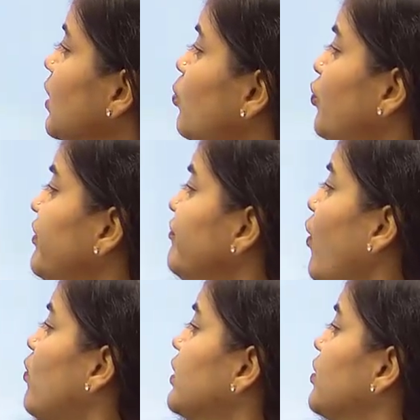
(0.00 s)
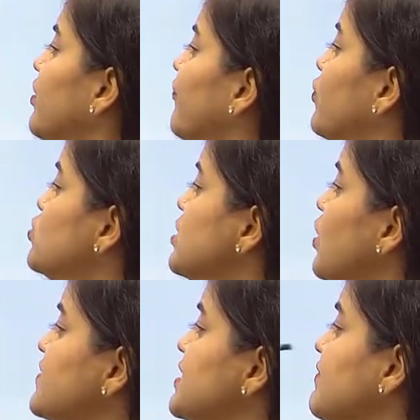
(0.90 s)
moving forward the refusal
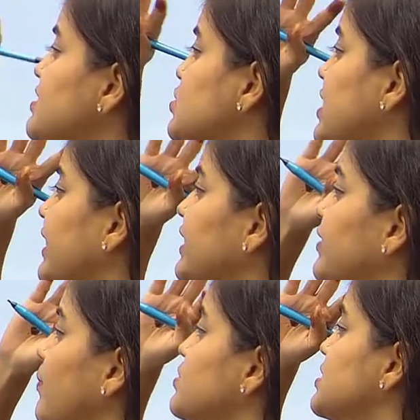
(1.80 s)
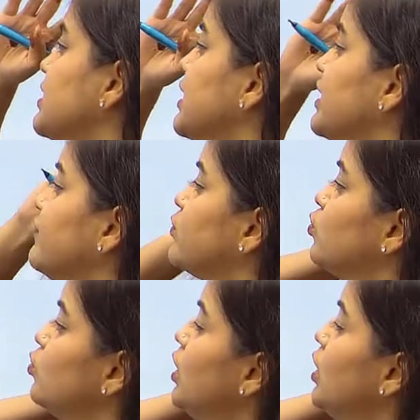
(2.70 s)
of civil society representative to